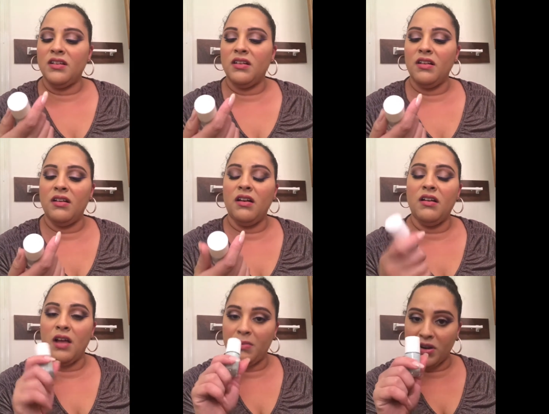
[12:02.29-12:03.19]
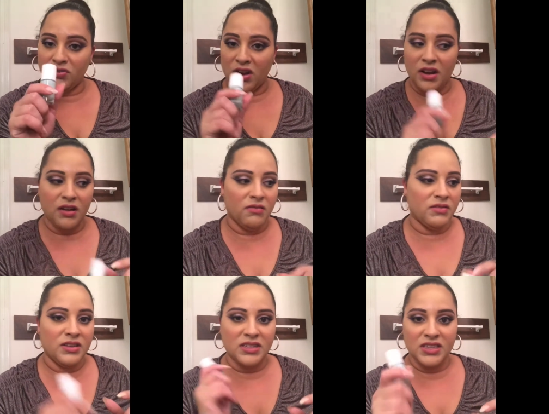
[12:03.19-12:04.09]
Huh, I'm gonna try it out
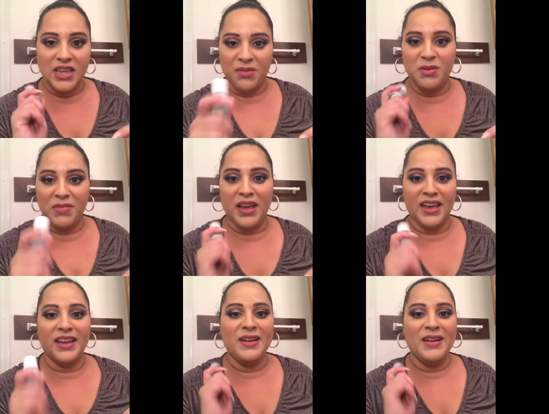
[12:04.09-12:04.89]
because this came in my